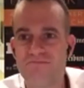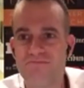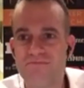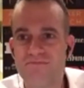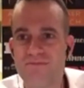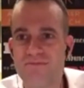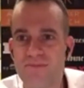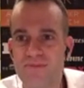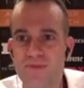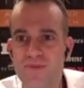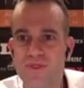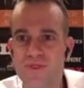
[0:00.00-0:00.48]

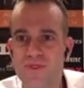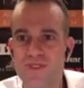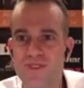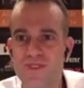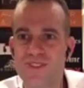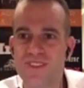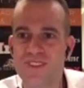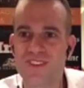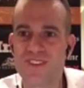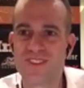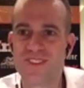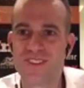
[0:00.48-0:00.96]
was
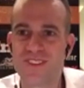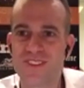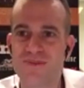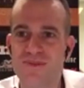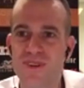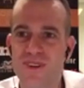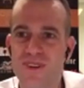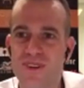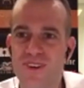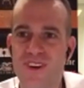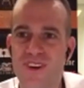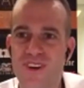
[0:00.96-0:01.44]
essentially
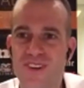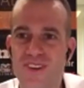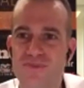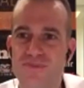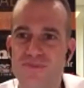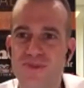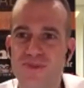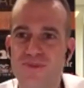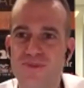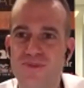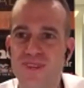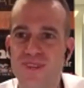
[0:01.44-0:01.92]
what her
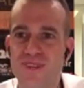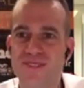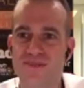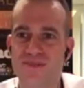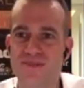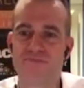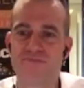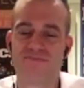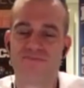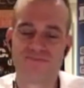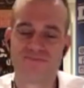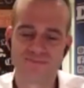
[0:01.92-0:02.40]
argument was,
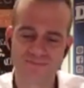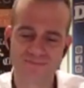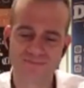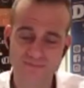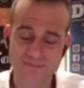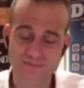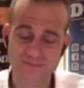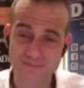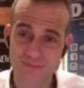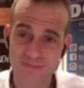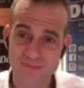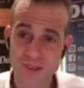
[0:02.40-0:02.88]

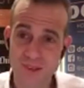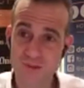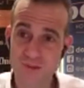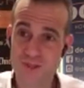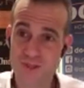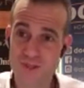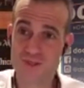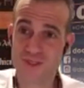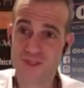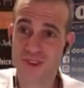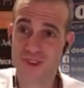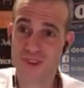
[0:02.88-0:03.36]

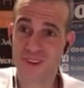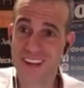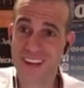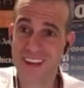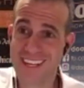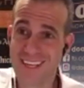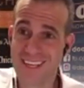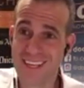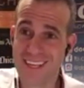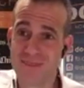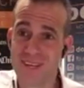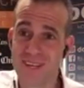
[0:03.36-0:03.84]
which was a great
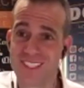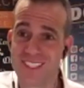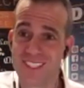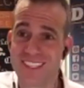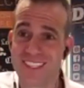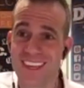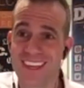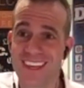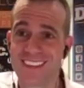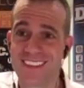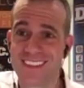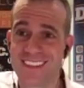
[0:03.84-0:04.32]
email to
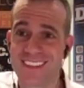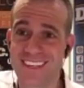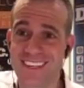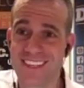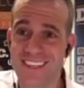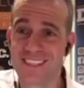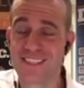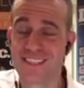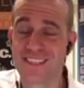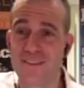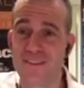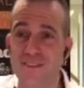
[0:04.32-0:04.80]
get at like a
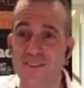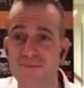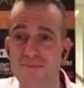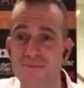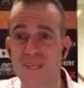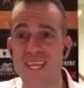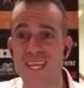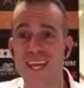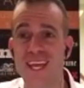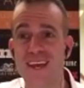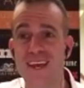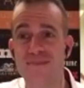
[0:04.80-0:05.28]
7
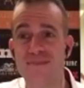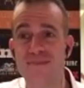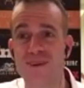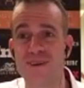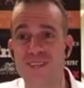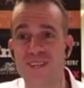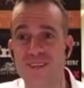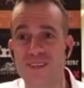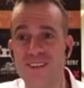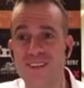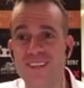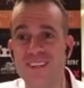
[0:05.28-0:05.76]
p.m.
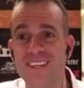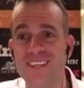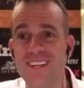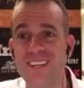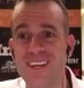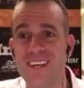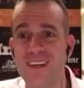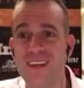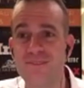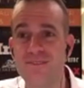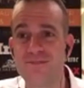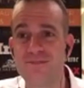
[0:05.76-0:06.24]
on a
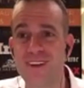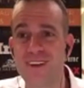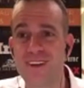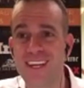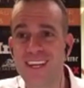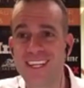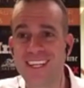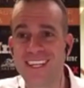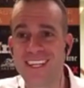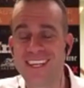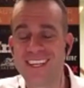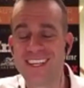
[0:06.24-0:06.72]

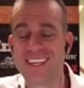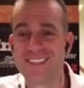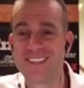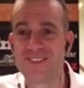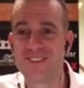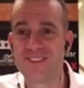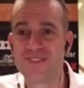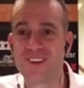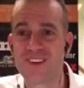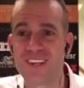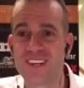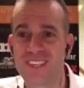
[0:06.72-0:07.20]
Friday night as
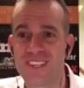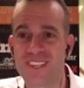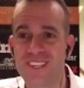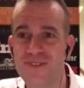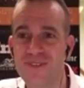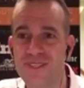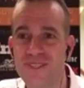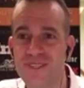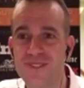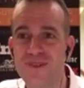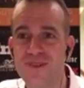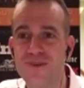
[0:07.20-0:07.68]
you're trying to
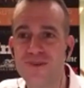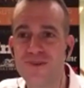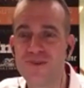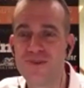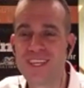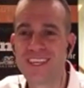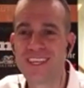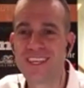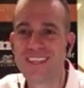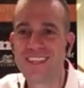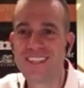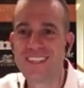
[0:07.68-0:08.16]
go into a
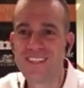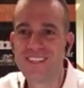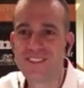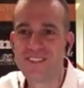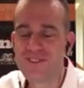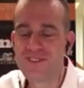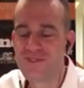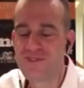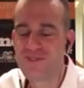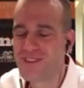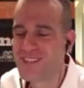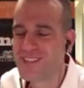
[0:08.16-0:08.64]
weekend and
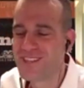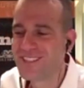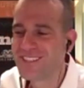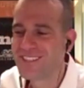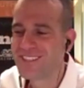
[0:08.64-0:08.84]
enjoy it.